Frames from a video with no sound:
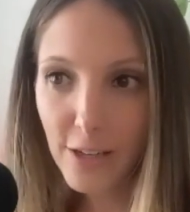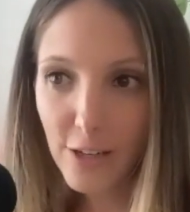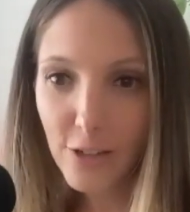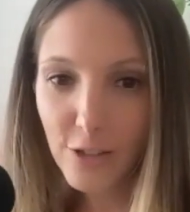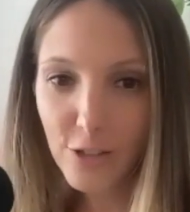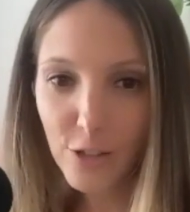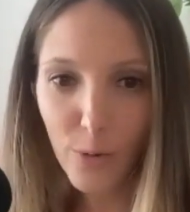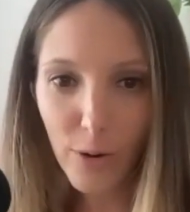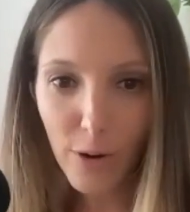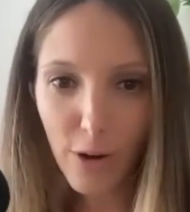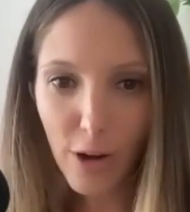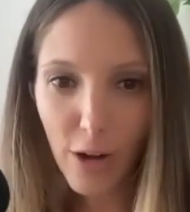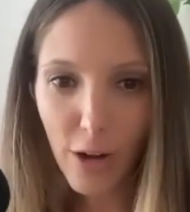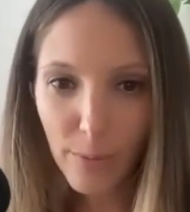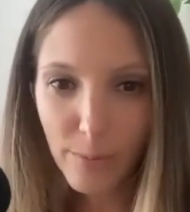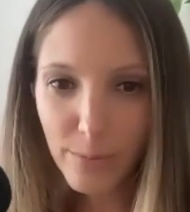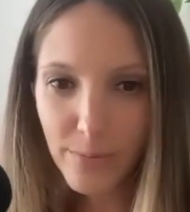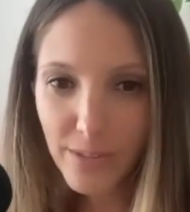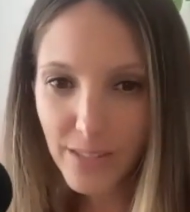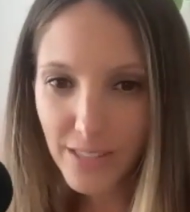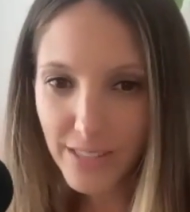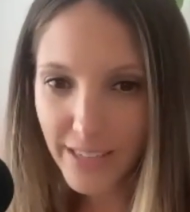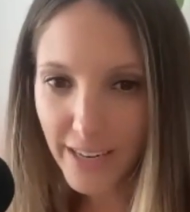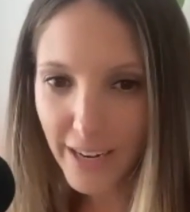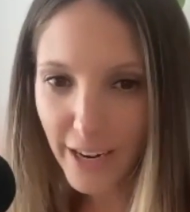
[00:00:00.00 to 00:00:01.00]
So it
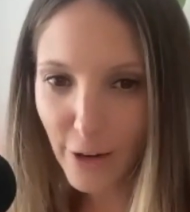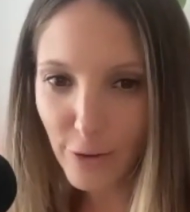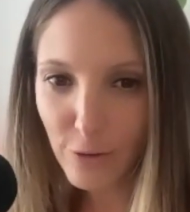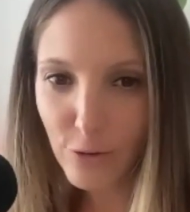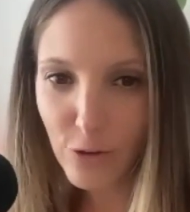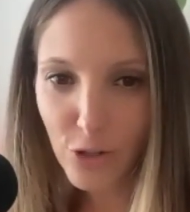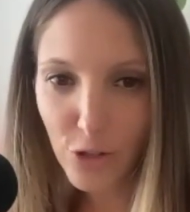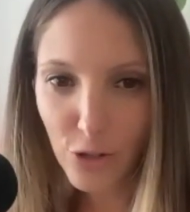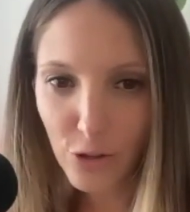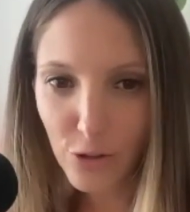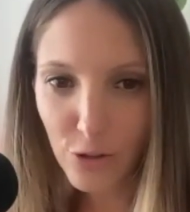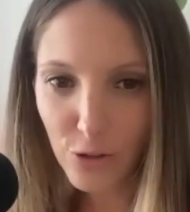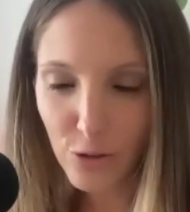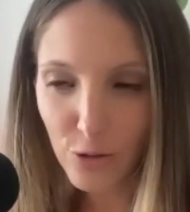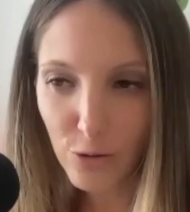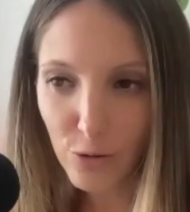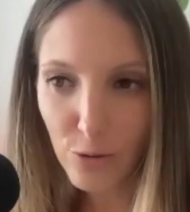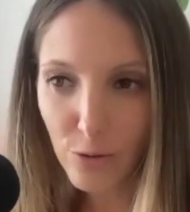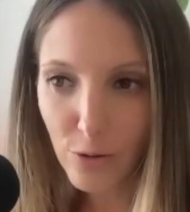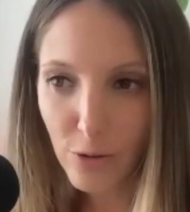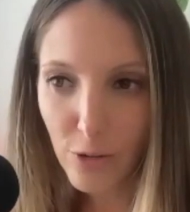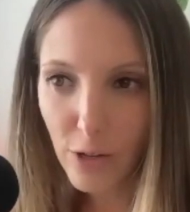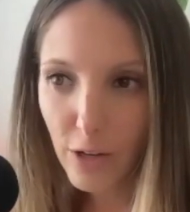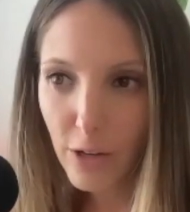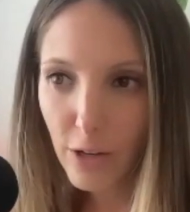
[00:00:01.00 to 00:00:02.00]
comes yeah. down
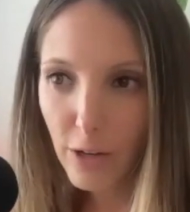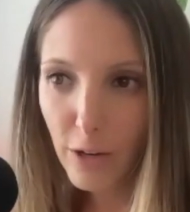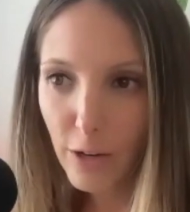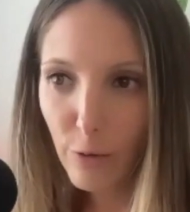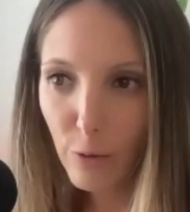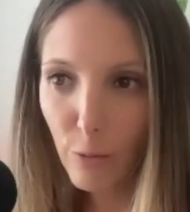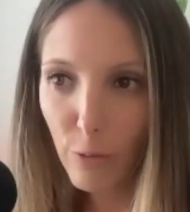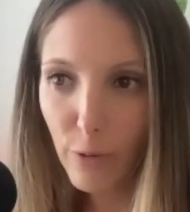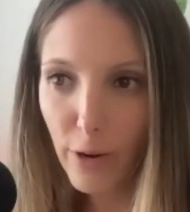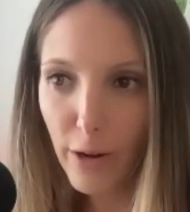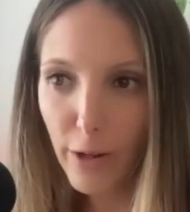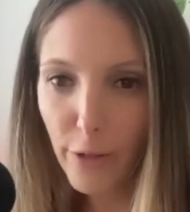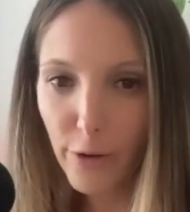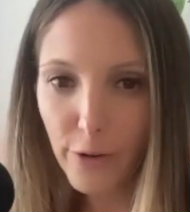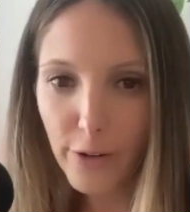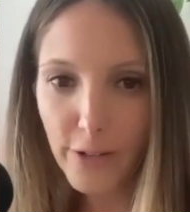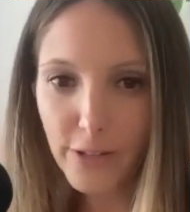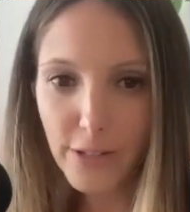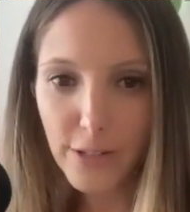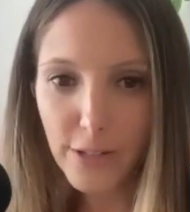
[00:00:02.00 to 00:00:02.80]
to well, that's